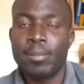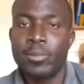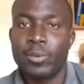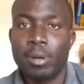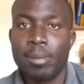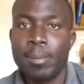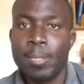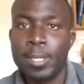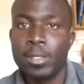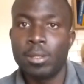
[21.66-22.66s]
from
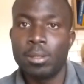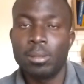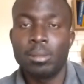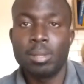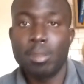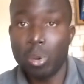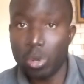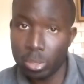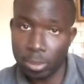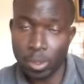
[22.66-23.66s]

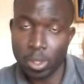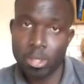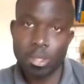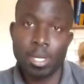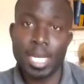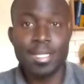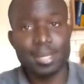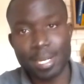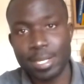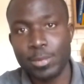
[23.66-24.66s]
book to book. So I
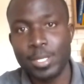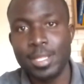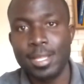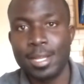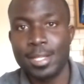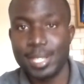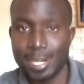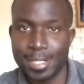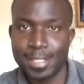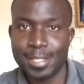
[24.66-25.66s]
started with
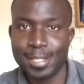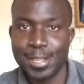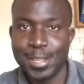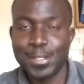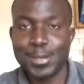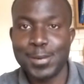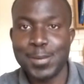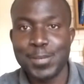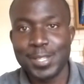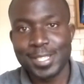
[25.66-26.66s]
Genesis. So
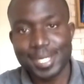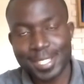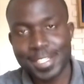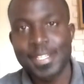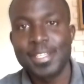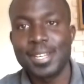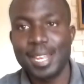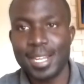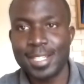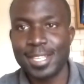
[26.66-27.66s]
just
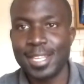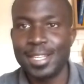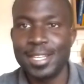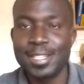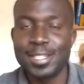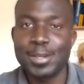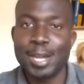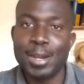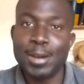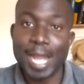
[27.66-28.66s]
relax and listen to
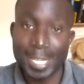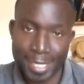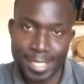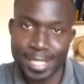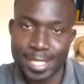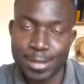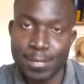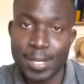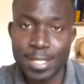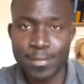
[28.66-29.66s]
how I did it. So
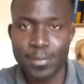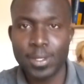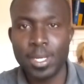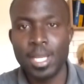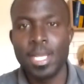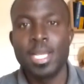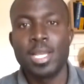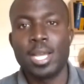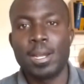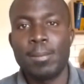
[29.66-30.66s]
first of all,
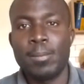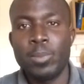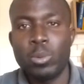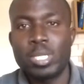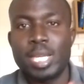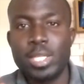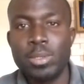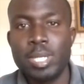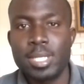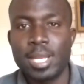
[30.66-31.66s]
what I
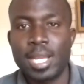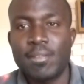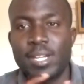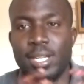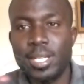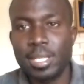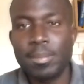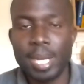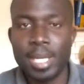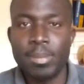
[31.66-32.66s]
do is, like, after reading the
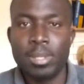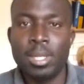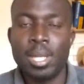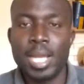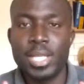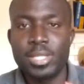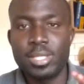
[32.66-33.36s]
Bible, I